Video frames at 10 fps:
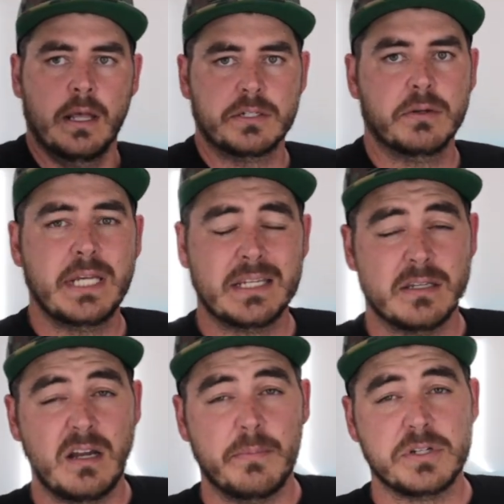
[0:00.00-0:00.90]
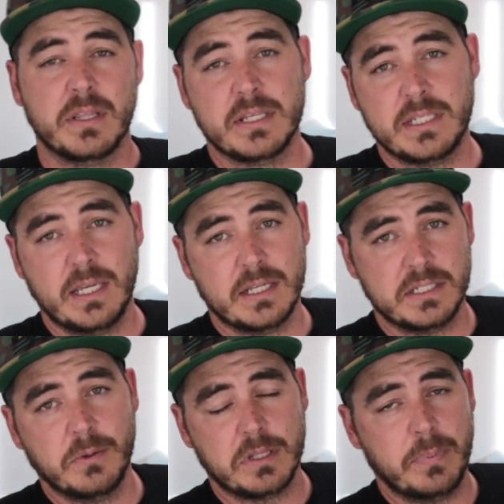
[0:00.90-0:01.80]
Let's go test the numbers on this thing
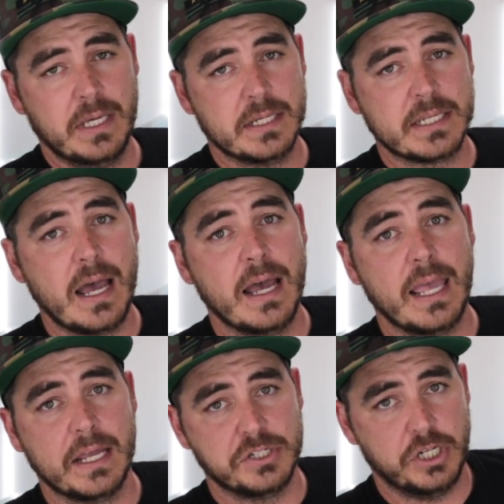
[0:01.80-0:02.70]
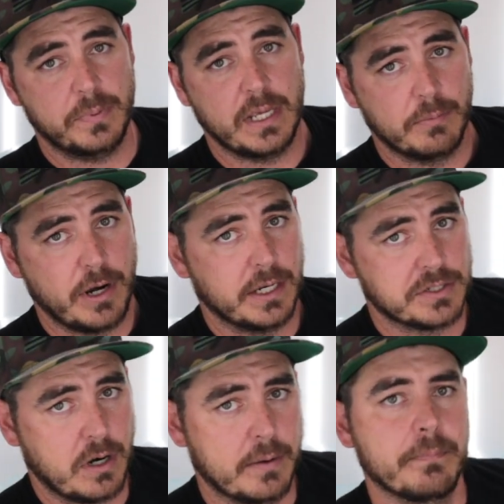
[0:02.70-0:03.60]
and see what the PSI and GPM
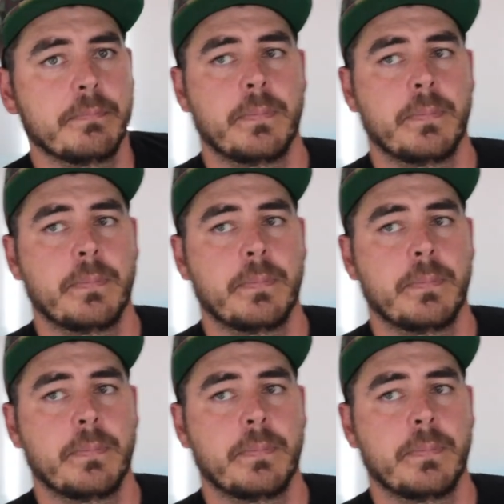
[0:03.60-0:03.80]
ratings are.